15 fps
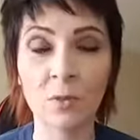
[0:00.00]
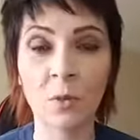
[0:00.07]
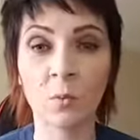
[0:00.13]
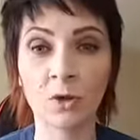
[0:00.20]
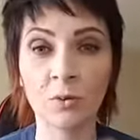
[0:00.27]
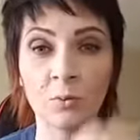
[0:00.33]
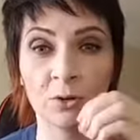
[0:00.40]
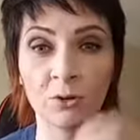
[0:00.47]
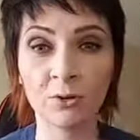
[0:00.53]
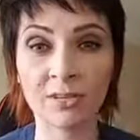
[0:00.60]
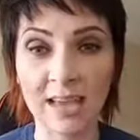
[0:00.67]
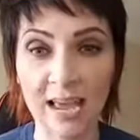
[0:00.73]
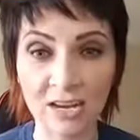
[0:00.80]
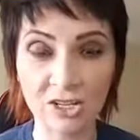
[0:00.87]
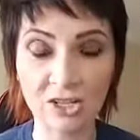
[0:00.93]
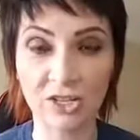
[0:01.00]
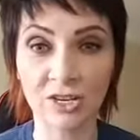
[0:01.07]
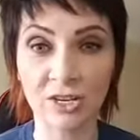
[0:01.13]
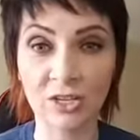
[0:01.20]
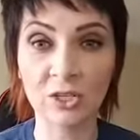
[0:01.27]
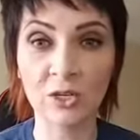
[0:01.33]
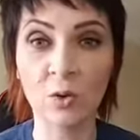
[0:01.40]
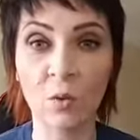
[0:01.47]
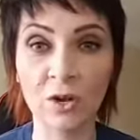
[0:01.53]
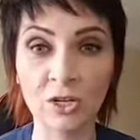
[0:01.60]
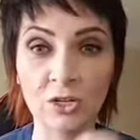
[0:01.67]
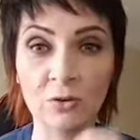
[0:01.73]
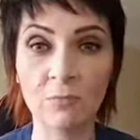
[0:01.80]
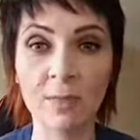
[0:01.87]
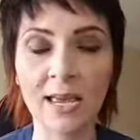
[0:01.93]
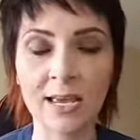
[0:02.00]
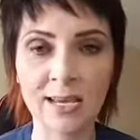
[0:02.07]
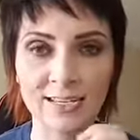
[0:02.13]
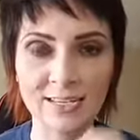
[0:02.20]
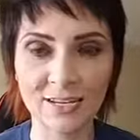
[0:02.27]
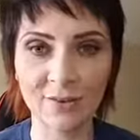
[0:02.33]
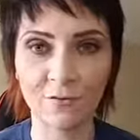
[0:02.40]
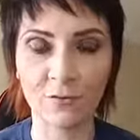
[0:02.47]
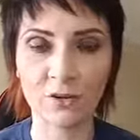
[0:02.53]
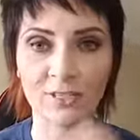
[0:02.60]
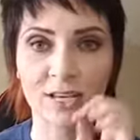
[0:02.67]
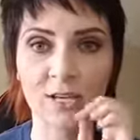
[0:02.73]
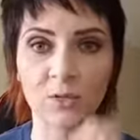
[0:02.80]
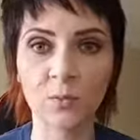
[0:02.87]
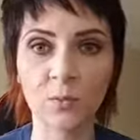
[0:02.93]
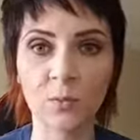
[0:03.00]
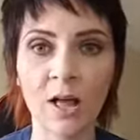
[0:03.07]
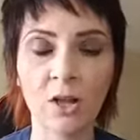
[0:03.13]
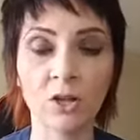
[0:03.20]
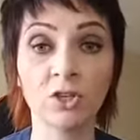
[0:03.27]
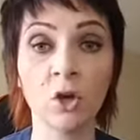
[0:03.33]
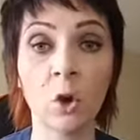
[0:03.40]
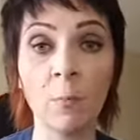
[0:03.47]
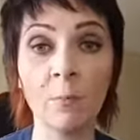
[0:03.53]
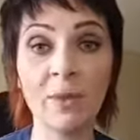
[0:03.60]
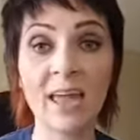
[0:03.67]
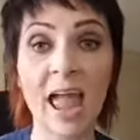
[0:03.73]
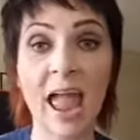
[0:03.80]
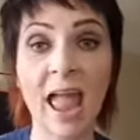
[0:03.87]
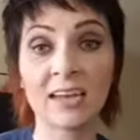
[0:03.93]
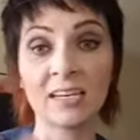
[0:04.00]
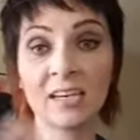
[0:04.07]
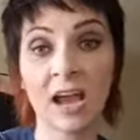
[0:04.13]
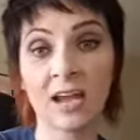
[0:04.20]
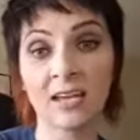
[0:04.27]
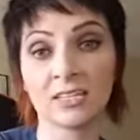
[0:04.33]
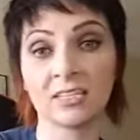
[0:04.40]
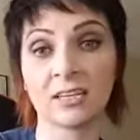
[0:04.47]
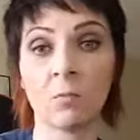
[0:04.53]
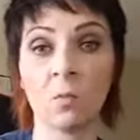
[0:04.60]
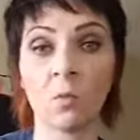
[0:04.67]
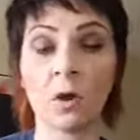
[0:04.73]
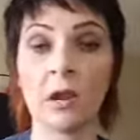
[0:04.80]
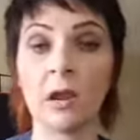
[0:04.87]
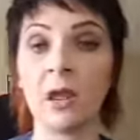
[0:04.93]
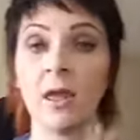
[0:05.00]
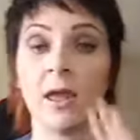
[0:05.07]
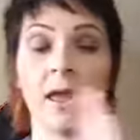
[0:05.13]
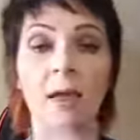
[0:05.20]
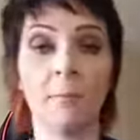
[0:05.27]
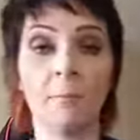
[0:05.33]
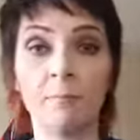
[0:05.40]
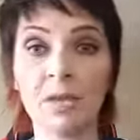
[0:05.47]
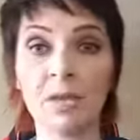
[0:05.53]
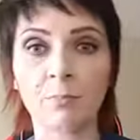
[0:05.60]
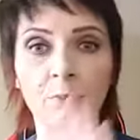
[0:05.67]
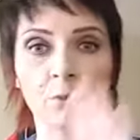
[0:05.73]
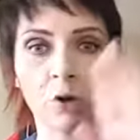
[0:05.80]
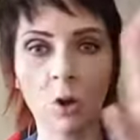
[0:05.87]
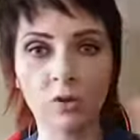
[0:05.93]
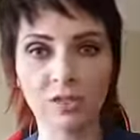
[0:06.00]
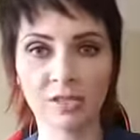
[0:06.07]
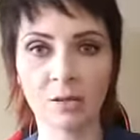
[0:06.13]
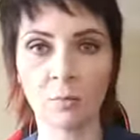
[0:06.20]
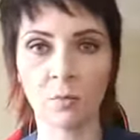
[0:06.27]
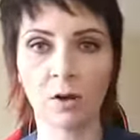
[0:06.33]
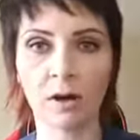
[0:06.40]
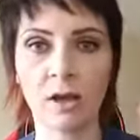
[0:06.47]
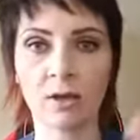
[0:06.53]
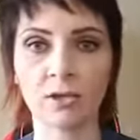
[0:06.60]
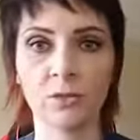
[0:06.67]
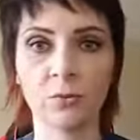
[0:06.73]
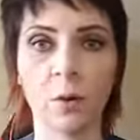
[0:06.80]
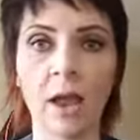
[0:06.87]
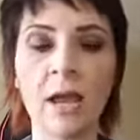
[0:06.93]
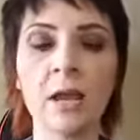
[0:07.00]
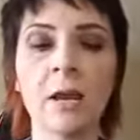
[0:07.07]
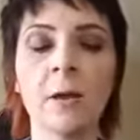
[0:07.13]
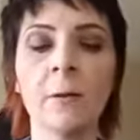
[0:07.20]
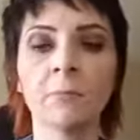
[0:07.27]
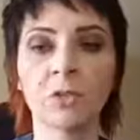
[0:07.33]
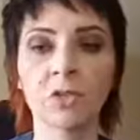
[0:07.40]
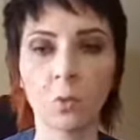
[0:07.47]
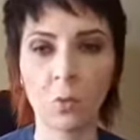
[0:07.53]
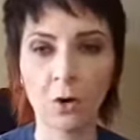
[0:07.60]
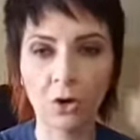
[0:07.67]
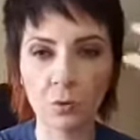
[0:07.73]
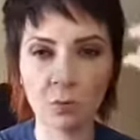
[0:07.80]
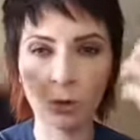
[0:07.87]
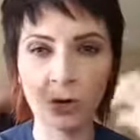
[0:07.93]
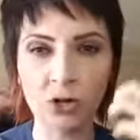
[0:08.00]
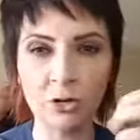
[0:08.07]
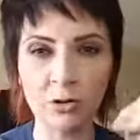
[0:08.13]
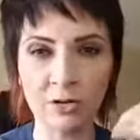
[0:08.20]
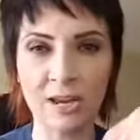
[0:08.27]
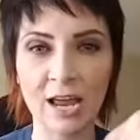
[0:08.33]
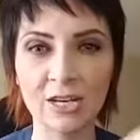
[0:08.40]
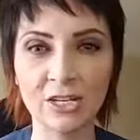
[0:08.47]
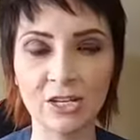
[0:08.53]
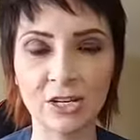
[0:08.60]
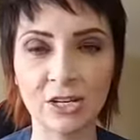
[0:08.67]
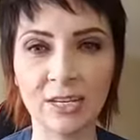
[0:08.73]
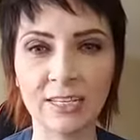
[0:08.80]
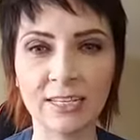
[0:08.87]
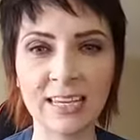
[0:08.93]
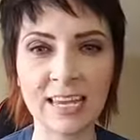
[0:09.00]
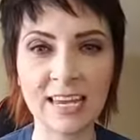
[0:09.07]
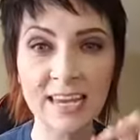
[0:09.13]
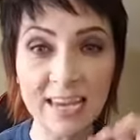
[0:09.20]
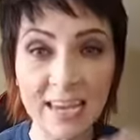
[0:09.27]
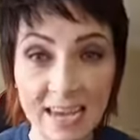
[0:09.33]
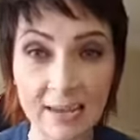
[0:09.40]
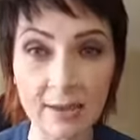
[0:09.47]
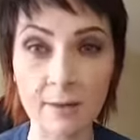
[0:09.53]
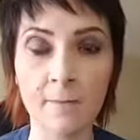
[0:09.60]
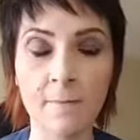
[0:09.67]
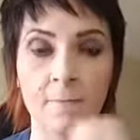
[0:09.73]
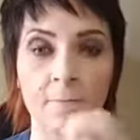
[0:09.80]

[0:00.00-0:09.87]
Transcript: where you put your attention is going to make a difference as well. Don't be anti someone, be pro someone else, right? So where you put your attention is key.